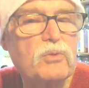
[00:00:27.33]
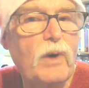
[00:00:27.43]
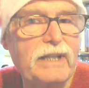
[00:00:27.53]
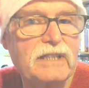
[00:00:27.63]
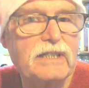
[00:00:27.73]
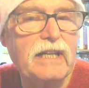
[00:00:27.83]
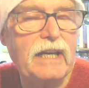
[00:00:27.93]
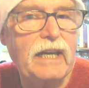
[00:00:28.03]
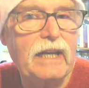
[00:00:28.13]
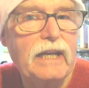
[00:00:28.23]

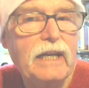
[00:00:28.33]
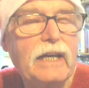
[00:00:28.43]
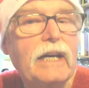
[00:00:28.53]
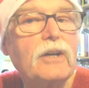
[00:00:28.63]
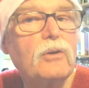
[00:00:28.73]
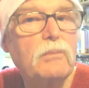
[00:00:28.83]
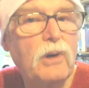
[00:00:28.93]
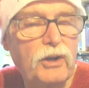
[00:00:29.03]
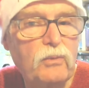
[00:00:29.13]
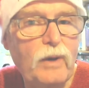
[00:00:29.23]
Wednesday. And good
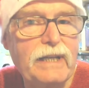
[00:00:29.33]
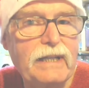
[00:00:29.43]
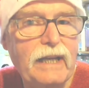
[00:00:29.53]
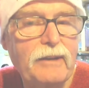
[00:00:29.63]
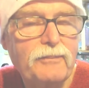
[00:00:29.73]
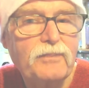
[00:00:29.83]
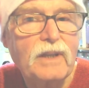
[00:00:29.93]
morning, Wendy.